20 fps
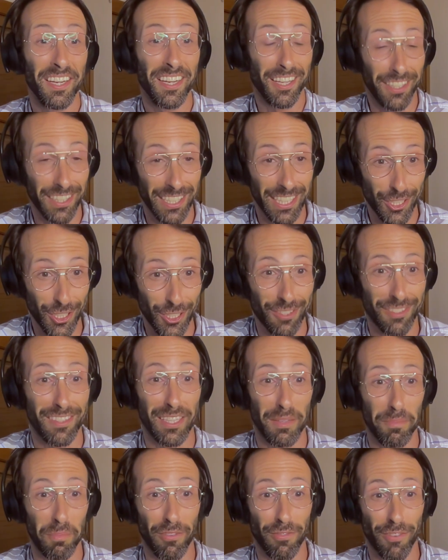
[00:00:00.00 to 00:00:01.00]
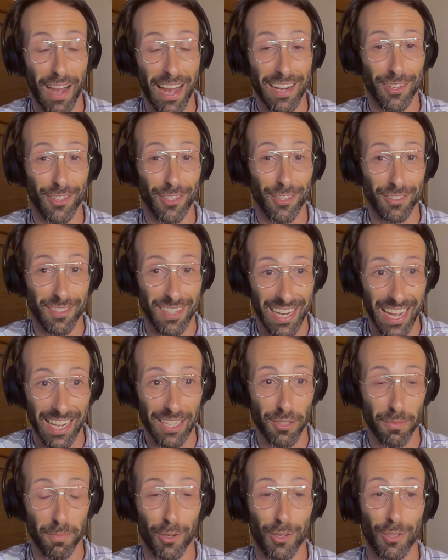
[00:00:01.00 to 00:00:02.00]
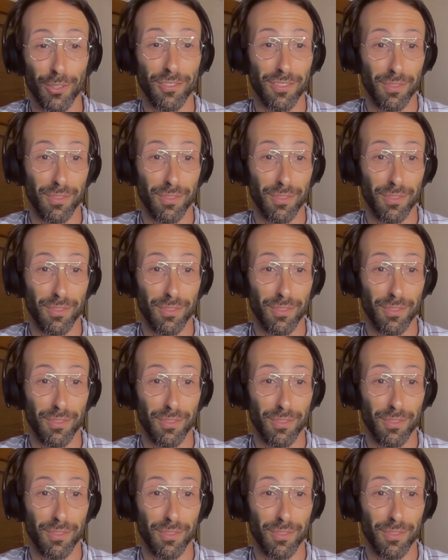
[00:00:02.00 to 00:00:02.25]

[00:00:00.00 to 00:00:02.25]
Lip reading: clinicians and the providers and expert